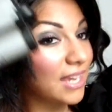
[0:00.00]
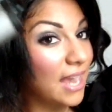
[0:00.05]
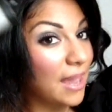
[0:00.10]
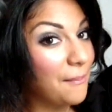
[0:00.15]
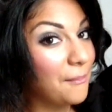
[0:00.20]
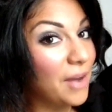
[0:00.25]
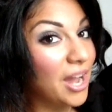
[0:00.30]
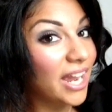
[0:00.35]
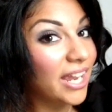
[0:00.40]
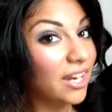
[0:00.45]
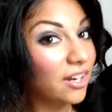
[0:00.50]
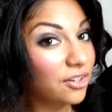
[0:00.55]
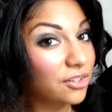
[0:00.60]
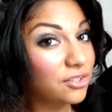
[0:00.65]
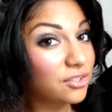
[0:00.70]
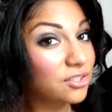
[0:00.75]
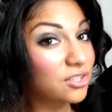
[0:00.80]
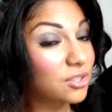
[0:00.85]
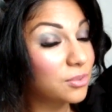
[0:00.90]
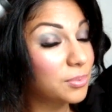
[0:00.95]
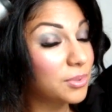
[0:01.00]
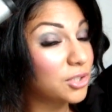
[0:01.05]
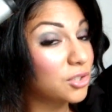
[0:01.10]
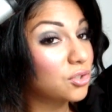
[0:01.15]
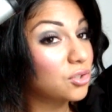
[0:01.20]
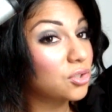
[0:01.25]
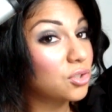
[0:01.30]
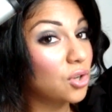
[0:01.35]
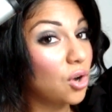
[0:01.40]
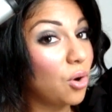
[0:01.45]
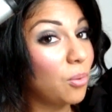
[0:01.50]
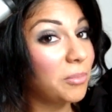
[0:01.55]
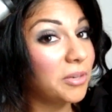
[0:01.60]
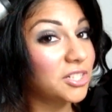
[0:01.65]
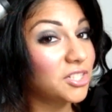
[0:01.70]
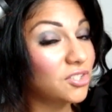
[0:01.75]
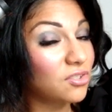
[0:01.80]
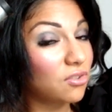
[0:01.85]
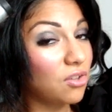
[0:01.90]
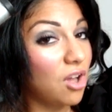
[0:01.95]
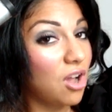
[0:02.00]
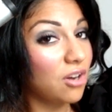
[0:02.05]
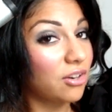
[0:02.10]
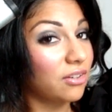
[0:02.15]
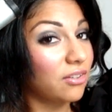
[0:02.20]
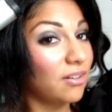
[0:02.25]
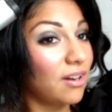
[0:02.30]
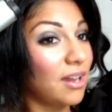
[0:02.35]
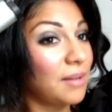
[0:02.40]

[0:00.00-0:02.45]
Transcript: And my hair used to be so much longer.